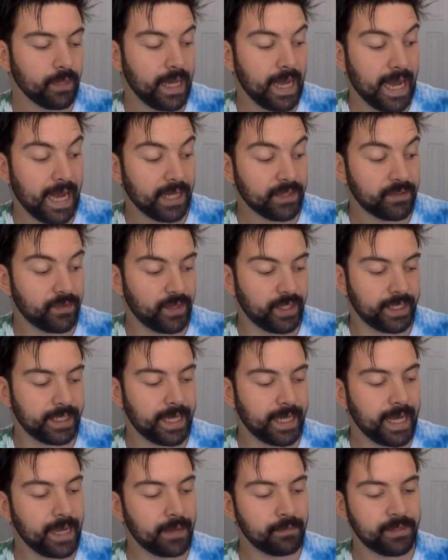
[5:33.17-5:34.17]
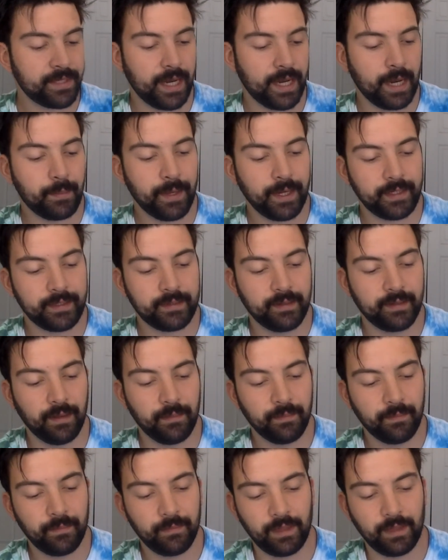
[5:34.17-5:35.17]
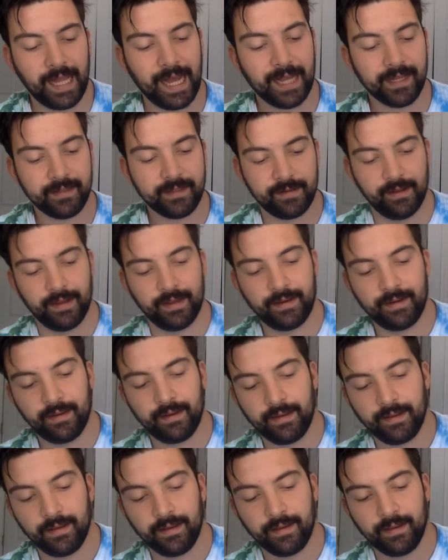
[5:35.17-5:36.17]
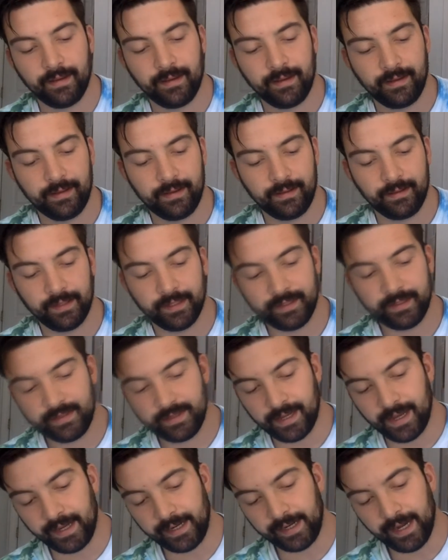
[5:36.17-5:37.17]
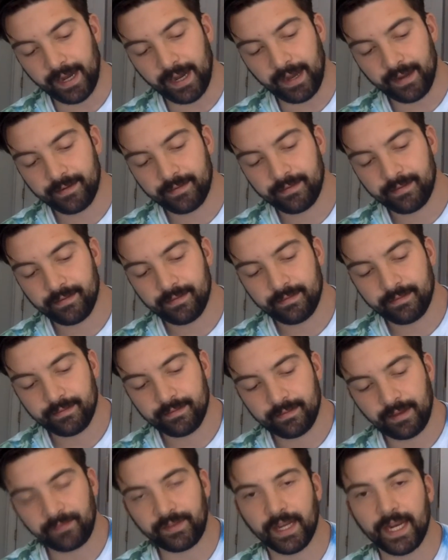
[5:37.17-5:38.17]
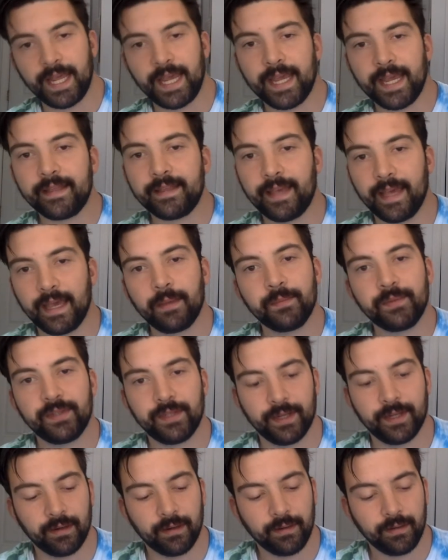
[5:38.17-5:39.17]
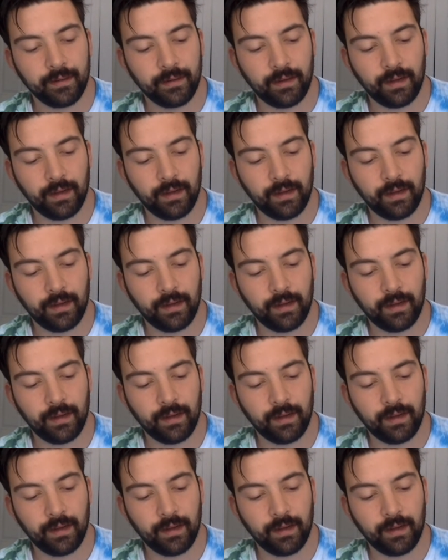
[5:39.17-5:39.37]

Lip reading: As for the games that I picked up last night, let's see, I've got 8 games here.